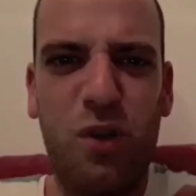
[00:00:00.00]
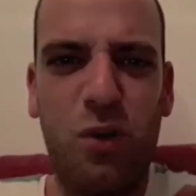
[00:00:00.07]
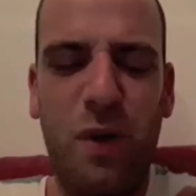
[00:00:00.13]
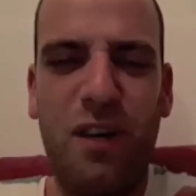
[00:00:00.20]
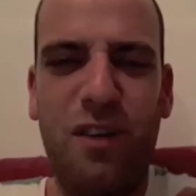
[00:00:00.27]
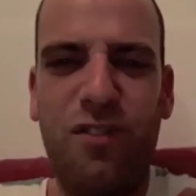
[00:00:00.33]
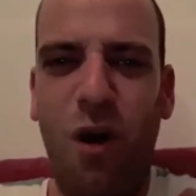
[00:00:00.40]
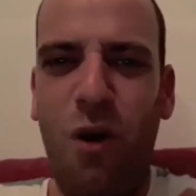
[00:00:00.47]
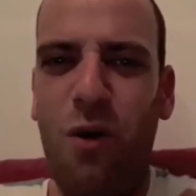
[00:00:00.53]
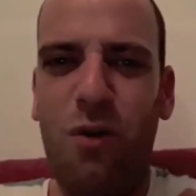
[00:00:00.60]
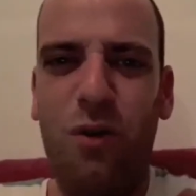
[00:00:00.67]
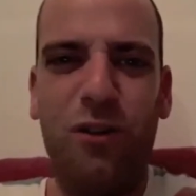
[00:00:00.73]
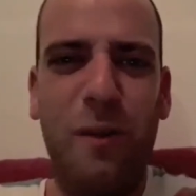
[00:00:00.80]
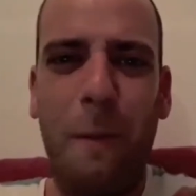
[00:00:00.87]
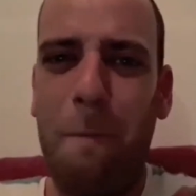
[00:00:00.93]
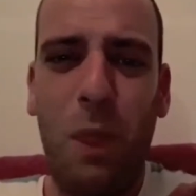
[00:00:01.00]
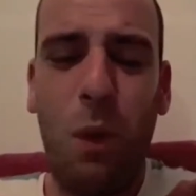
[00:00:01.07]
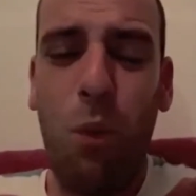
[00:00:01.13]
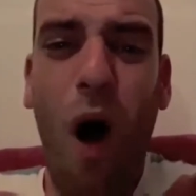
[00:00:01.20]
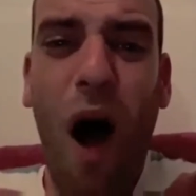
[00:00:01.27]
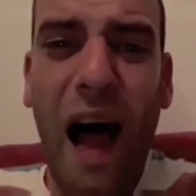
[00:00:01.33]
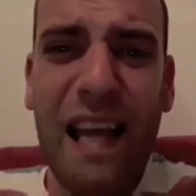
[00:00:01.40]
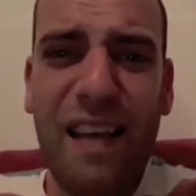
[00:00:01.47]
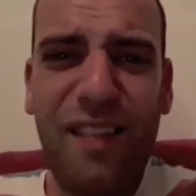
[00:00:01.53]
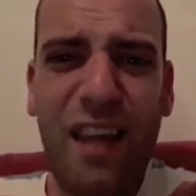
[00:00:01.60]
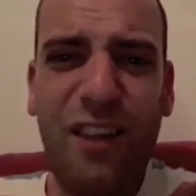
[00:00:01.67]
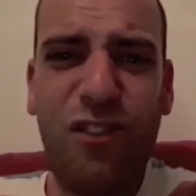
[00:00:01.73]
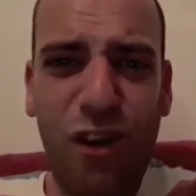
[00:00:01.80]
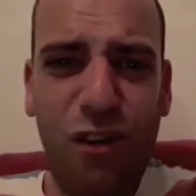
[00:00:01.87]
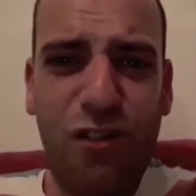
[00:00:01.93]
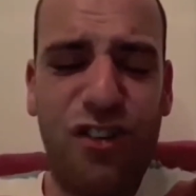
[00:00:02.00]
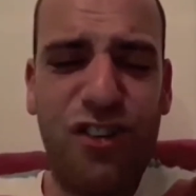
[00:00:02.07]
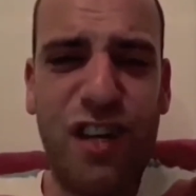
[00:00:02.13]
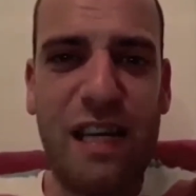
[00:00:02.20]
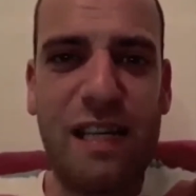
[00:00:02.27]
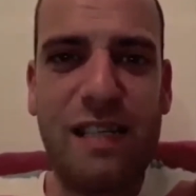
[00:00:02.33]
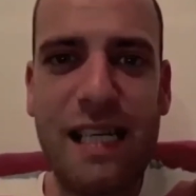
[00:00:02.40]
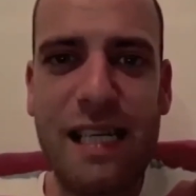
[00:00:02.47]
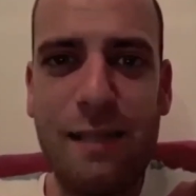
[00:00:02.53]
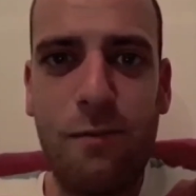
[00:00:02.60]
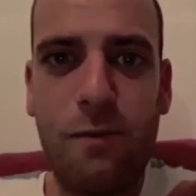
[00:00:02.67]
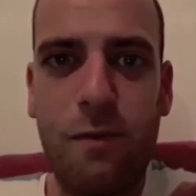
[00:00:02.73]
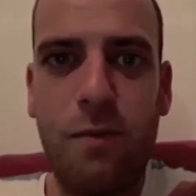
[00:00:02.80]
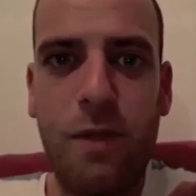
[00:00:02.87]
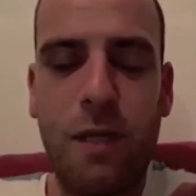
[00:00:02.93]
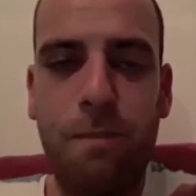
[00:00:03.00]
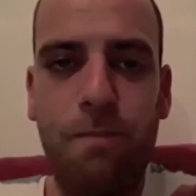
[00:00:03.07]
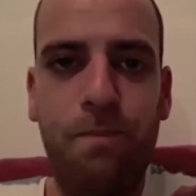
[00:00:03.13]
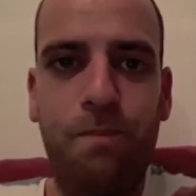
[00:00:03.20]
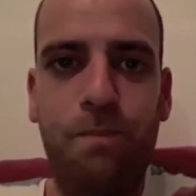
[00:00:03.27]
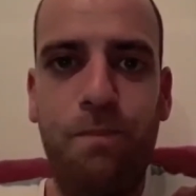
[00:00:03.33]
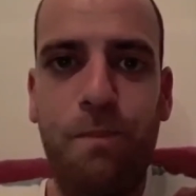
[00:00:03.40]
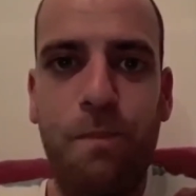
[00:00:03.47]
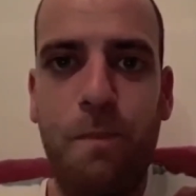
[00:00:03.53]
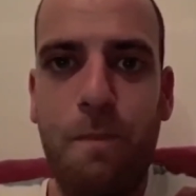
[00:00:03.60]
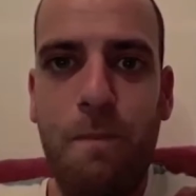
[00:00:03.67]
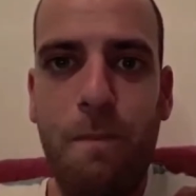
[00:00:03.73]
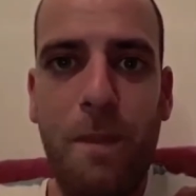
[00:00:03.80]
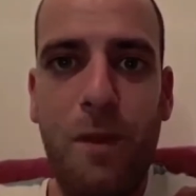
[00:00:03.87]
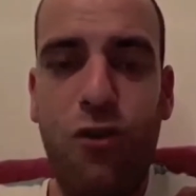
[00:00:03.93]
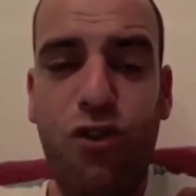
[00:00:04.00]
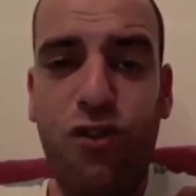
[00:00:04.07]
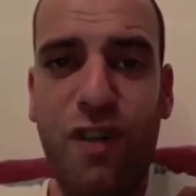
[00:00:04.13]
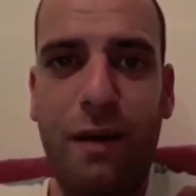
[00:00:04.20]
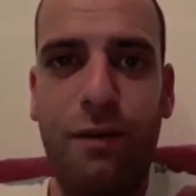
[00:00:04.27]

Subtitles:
Between your toes. Why is there dog shit out on my... Just